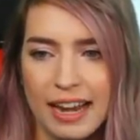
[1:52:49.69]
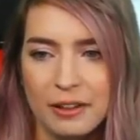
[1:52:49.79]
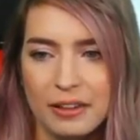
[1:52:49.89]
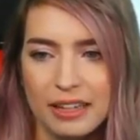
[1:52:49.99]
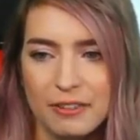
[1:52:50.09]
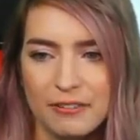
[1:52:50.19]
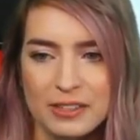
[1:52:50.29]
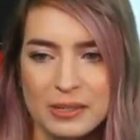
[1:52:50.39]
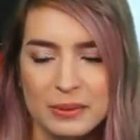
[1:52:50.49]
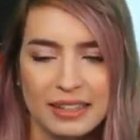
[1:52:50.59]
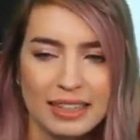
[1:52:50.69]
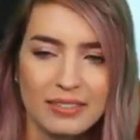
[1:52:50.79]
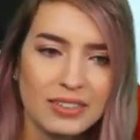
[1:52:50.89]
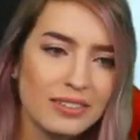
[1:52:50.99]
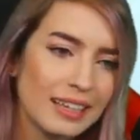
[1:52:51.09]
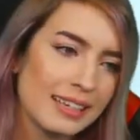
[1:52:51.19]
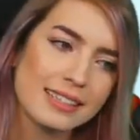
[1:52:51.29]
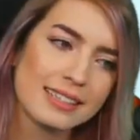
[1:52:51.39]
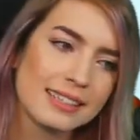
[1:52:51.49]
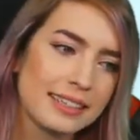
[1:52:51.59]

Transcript: I only have the first one they give you. Like, it's...